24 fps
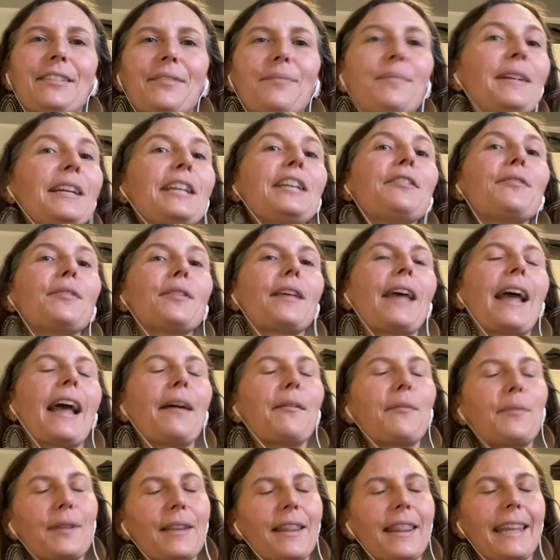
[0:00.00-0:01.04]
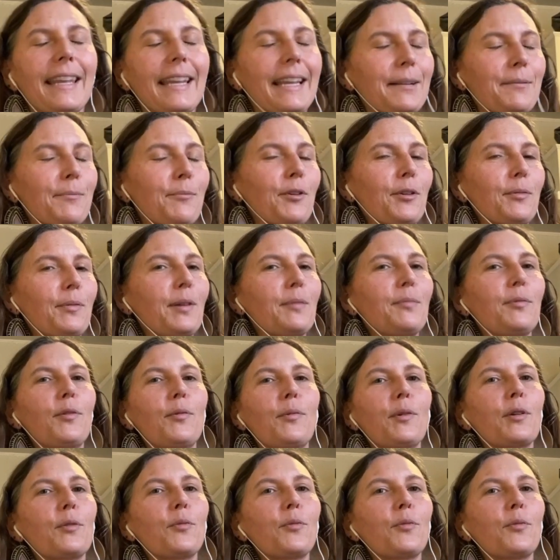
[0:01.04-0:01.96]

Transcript: to me, I would think more people